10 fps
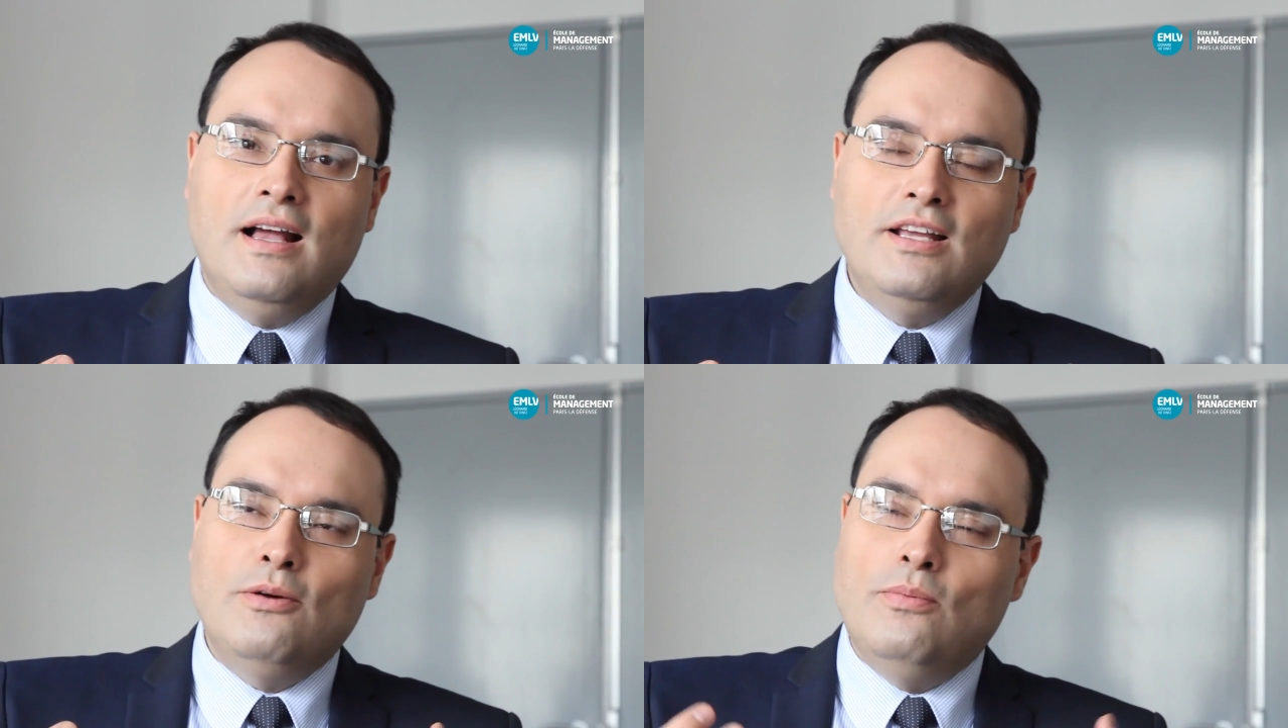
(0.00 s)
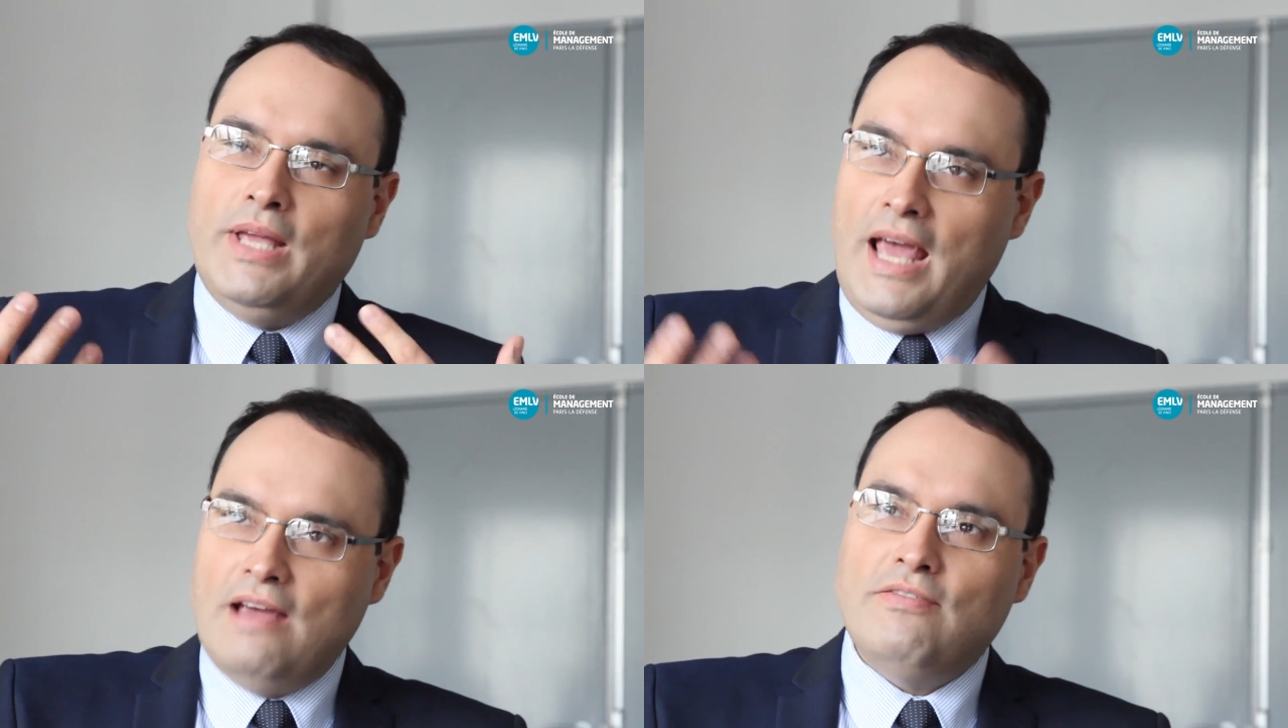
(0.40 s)
You know, we
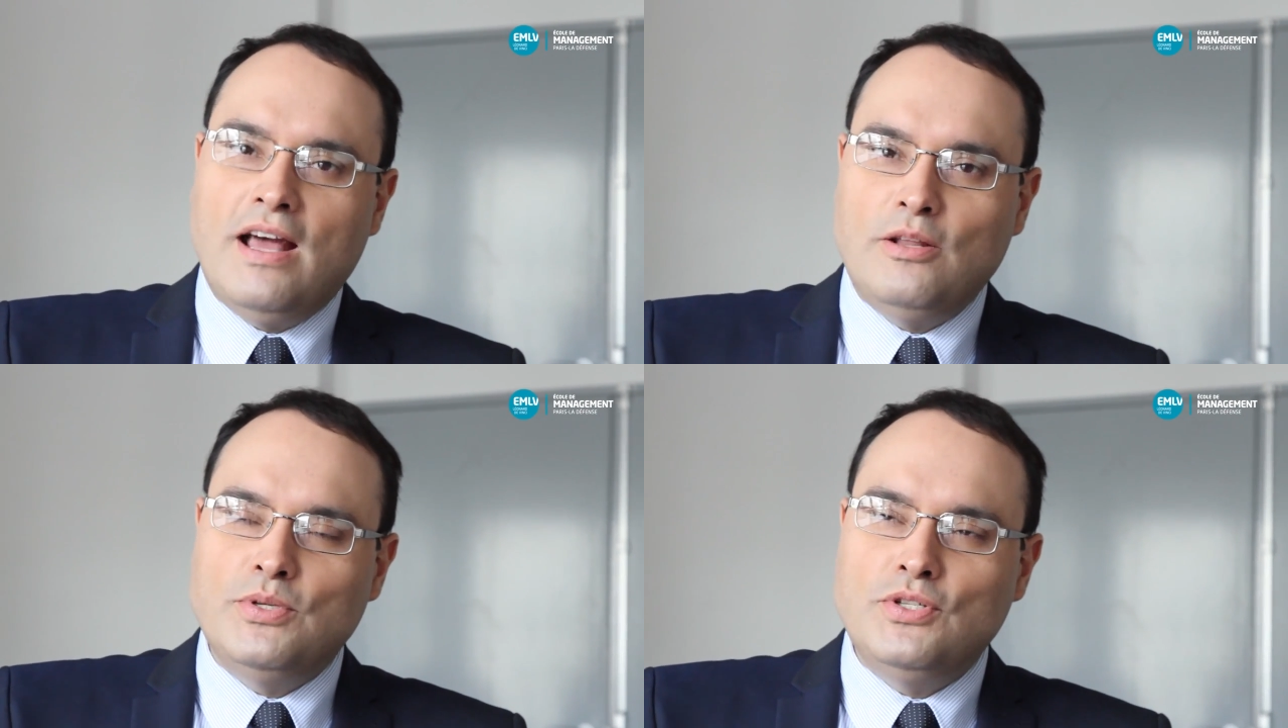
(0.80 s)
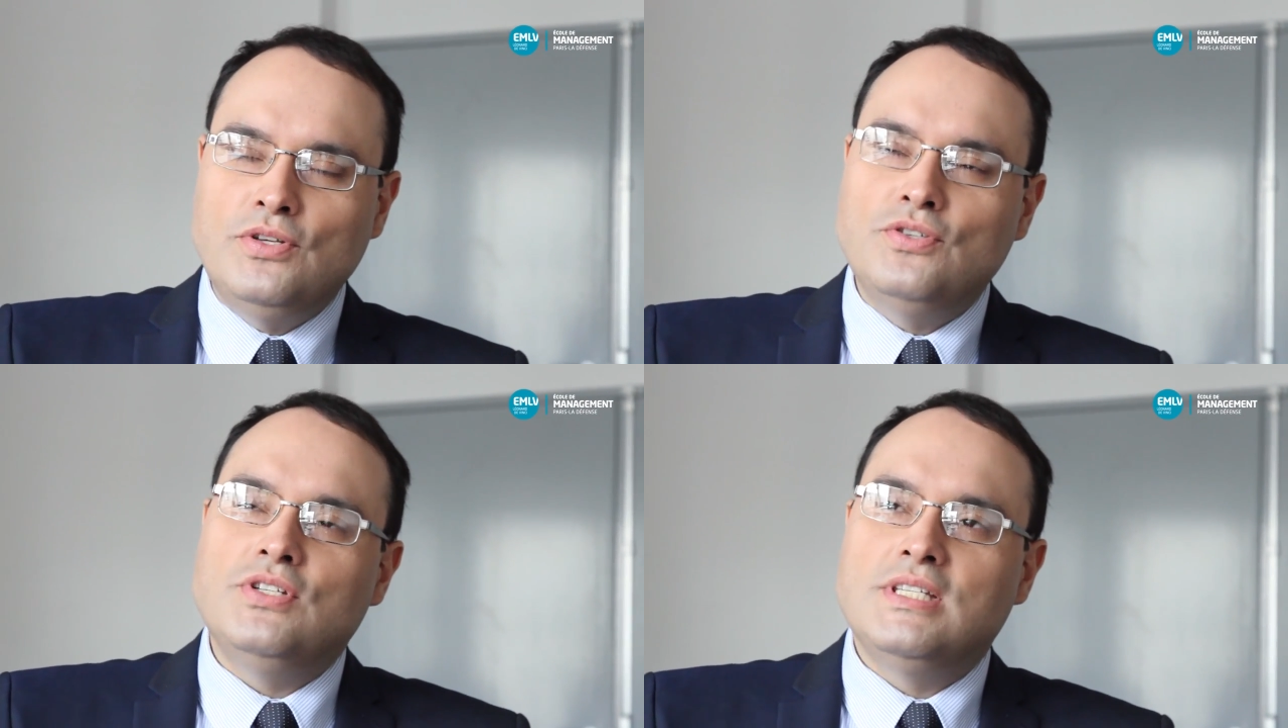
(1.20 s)
have had the
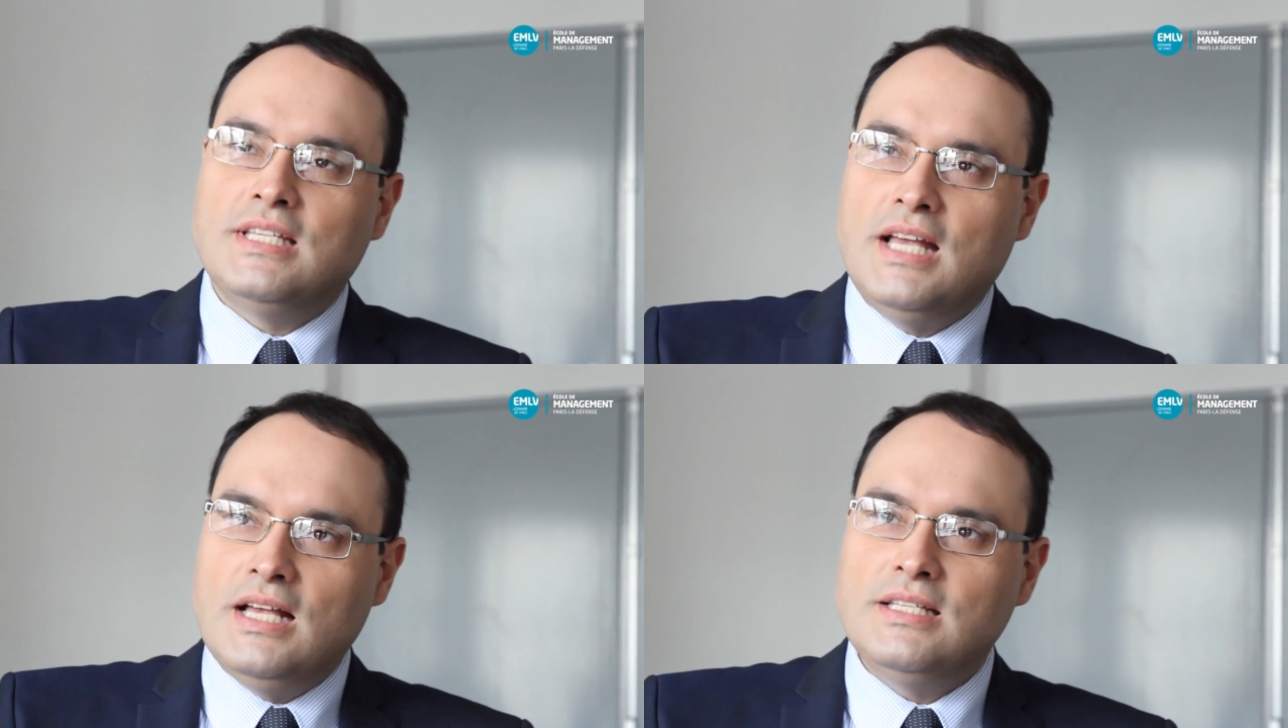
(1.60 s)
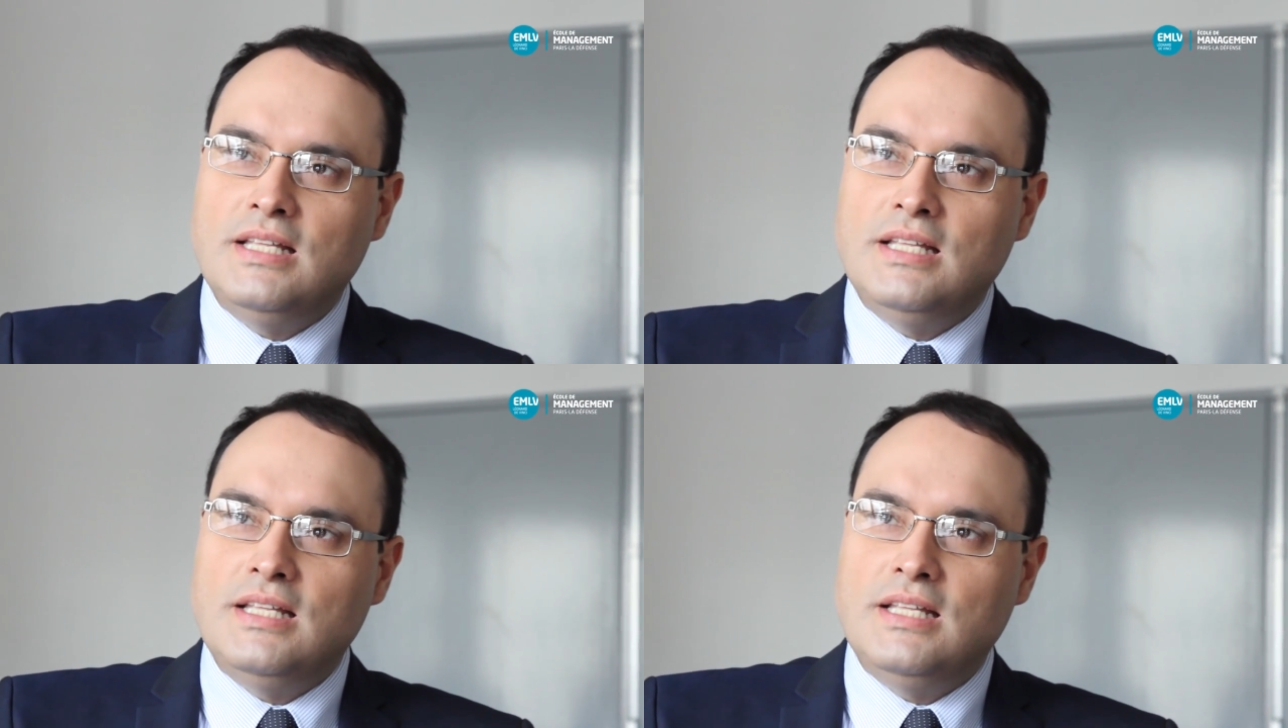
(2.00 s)
opportunity to discuss